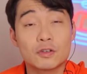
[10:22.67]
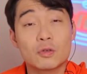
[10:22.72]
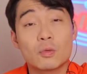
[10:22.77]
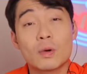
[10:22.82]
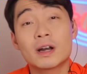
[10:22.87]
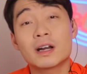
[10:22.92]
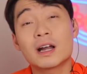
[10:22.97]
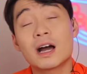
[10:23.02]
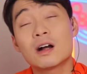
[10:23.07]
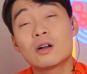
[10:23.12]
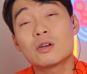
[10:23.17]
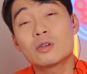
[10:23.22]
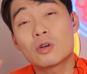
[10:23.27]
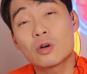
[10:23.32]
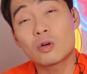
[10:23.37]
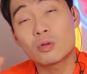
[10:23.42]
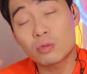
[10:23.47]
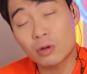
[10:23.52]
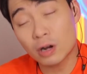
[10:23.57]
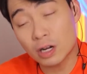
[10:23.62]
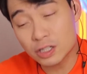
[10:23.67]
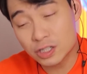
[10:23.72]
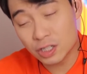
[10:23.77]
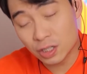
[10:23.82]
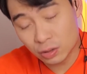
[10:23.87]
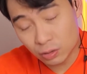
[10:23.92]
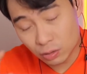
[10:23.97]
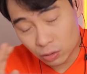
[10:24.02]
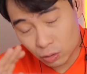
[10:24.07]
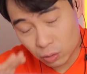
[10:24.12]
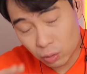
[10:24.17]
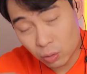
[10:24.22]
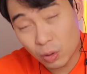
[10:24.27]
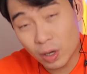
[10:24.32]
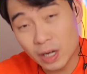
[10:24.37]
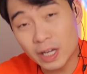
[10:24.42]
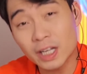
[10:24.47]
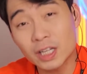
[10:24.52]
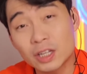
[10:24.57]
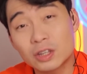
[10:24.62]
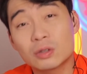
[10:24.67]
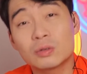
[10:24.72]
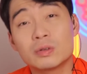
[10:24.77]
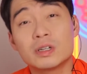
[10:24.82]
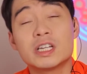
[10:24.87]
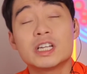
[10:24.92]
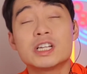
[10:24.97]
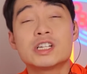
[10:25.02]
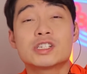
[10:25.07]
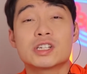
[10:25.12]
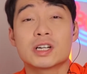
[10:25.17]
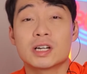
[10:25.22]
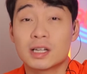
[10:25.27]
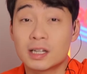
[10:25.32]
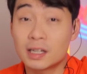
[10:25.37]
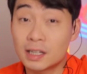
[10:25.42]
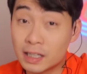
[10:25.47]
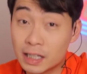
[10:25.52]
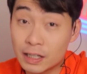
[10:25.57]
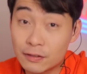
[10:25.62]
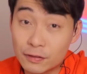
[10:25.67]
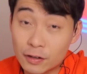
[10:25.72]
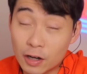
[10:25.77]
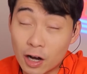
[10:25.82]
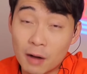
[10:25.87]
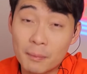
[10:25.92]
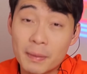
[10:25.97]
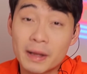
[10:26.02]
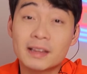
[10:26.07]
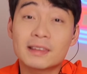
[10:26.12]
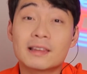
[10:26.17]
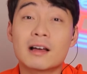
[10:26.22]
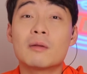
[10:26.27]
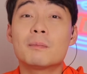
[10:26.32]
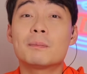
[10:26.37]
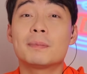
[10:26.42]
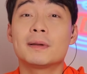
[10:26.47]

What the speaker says: you want Uncle Roger to tour Indonesia, leave comment down